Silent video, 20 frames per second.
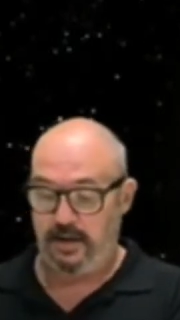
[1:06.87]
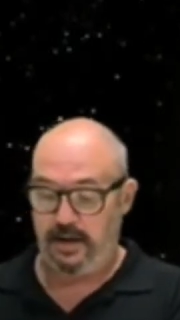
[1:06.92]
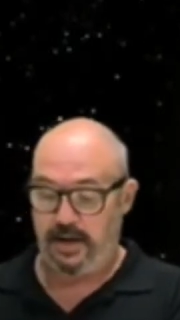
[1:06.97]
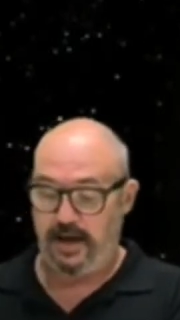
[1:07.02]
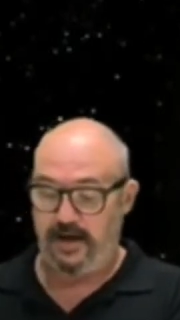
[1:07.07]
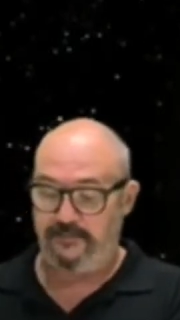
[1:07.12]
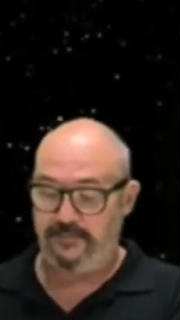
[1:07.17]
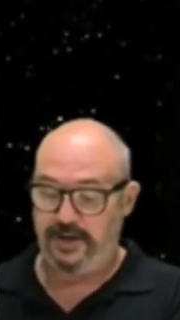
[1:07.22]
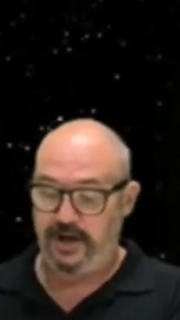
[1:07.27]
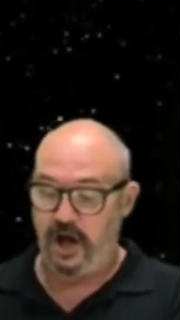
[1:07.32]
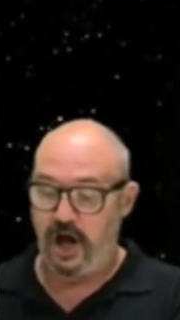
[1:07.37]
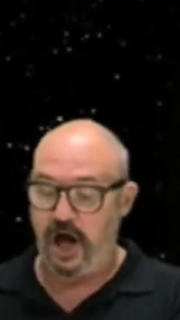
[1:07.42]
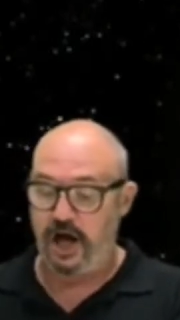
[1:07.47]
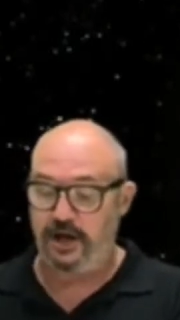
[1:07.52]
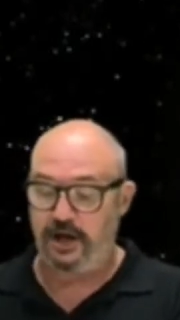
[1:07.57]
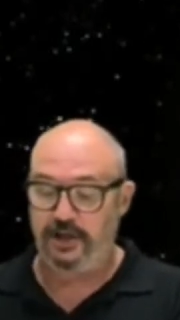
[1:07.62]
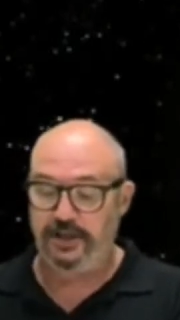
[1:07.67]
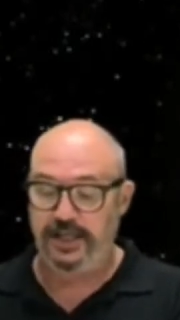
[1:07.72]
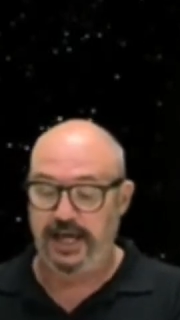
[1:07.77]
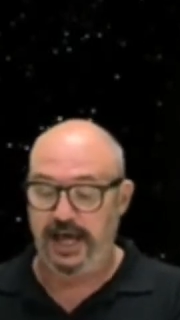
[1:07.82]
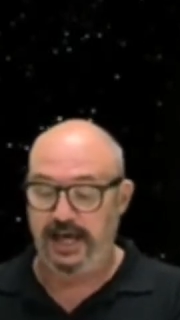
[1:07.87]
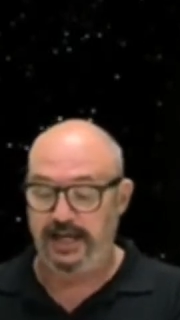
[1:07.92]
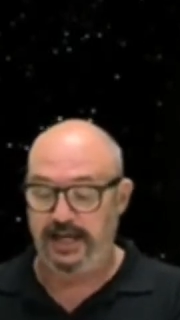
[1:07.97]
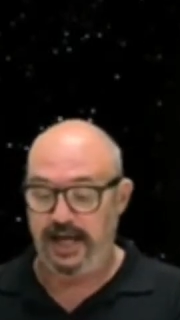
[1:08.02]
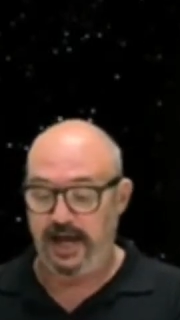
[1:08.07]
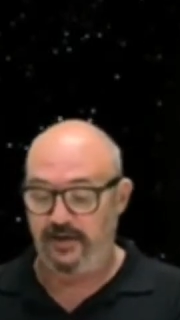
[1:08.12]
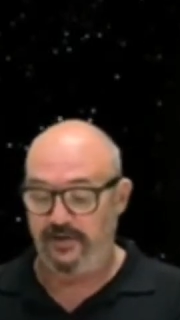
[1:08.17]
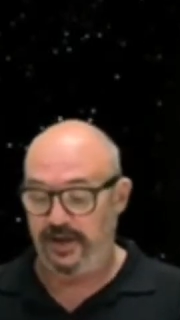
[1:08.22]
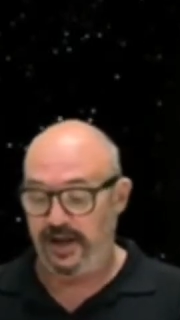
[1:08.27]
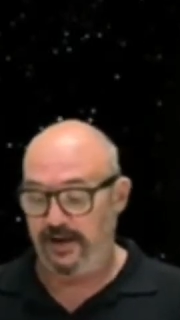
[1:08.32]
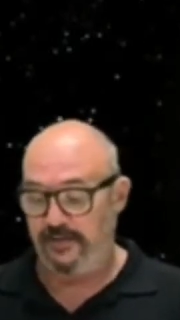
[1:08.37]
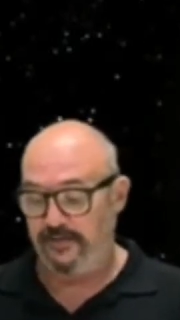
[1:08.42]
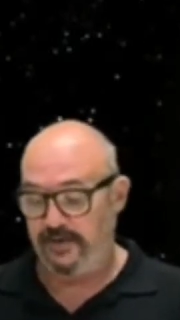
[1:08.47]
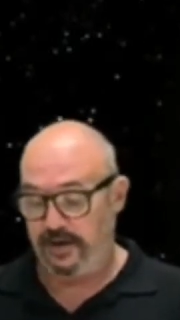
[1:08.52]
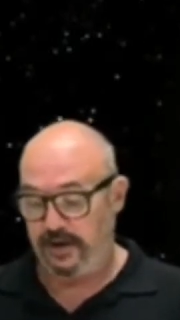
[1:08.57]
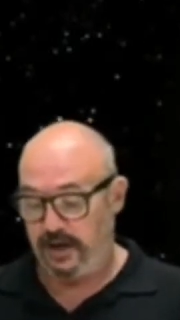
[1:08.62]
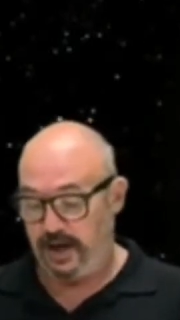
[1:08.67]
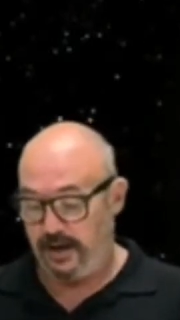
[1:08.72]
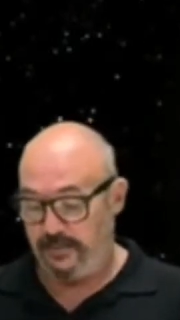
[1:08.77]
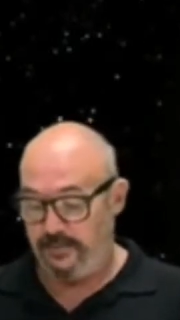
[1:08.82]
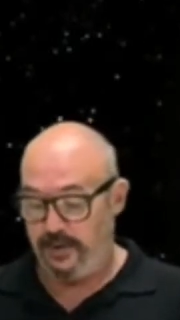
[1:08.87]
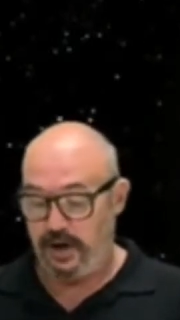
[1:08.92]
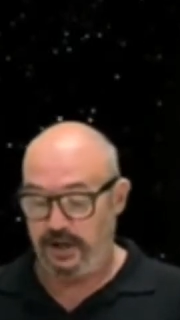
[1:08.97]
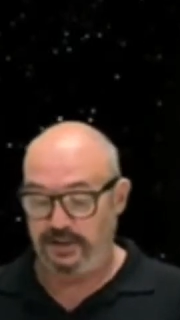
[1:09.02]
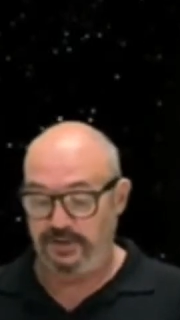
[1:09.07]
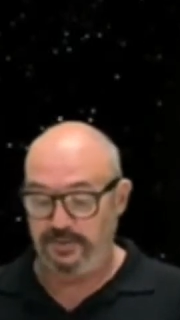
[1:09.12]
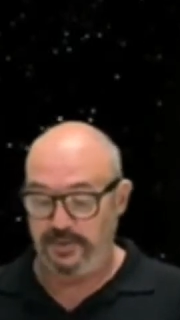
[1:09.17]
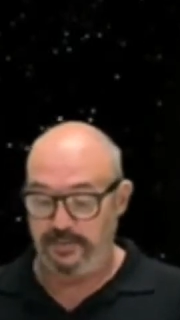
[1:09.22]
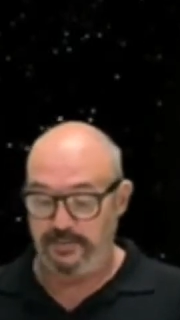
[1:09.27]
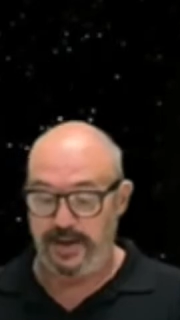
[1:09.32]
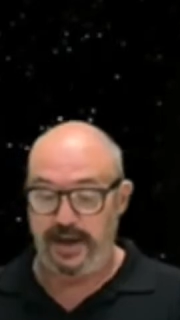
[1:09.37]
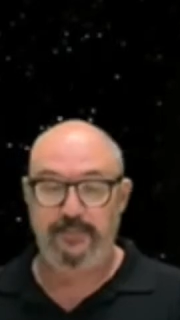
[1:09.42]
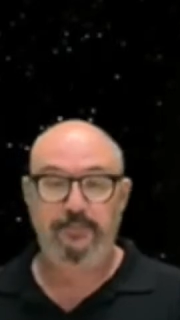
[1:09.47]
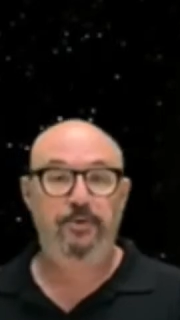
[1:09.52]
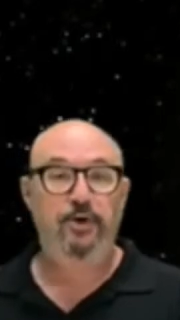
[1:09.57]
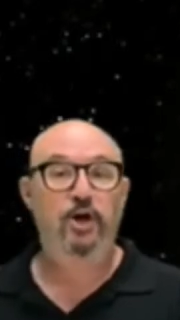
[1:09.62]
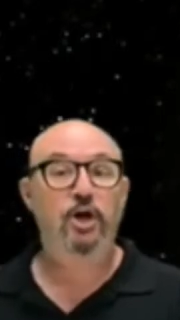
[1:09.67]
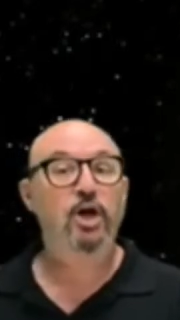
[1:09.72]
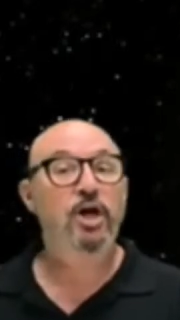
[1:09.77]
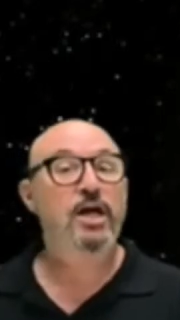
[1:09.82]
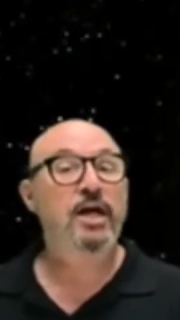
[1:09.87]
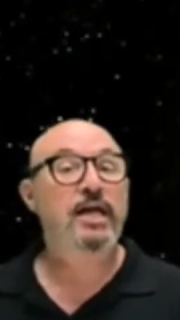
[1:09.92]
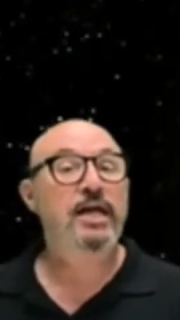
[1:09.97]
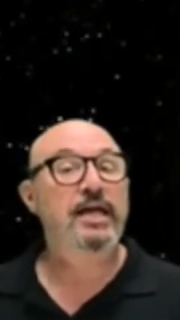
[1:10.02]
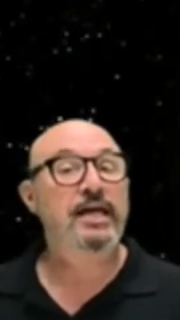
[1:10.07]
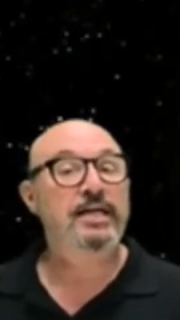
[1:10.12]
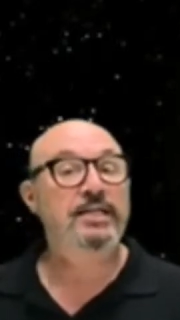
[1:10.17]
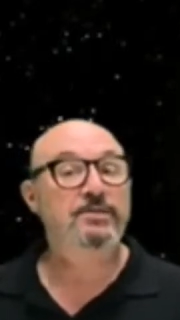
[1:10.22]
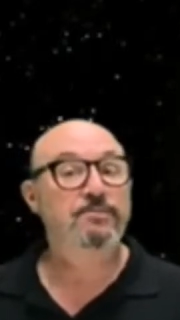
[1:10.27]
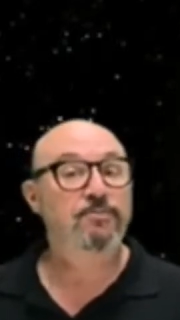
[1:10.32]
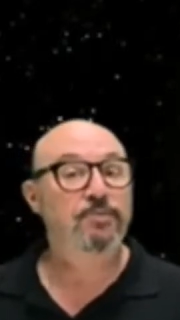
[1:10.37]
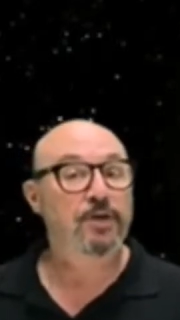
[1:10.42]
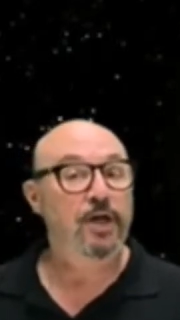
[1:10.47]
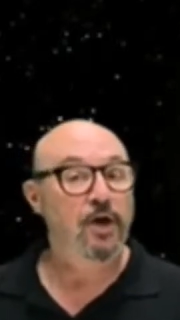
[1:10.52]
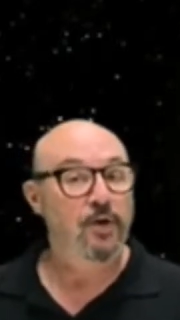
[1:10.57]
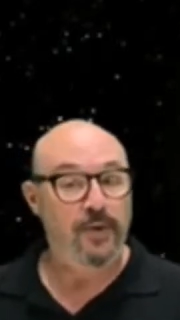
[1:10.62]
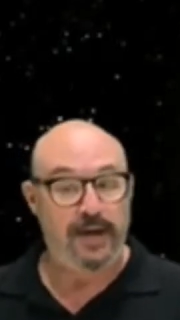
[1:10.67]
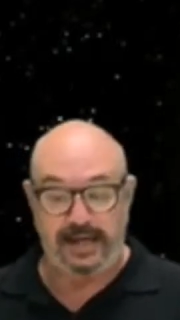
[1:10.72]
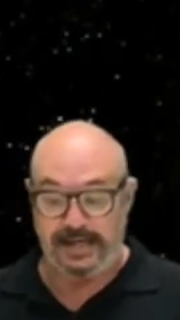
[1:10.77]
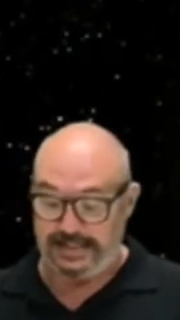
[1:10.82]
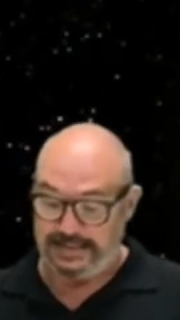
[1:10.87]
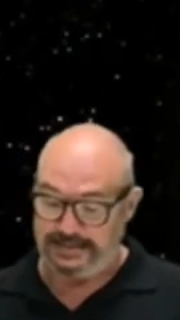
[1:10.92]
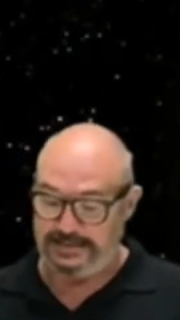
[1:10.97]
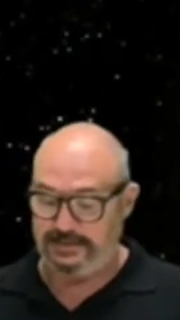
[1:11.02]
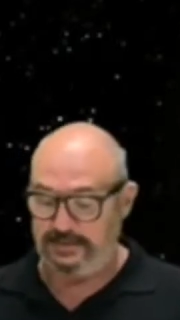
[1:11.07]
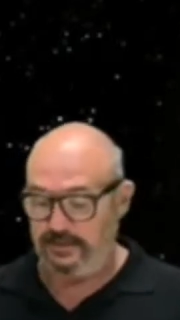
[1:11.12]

I've been hot all day, and now that I've got parchment paper, it's blowing.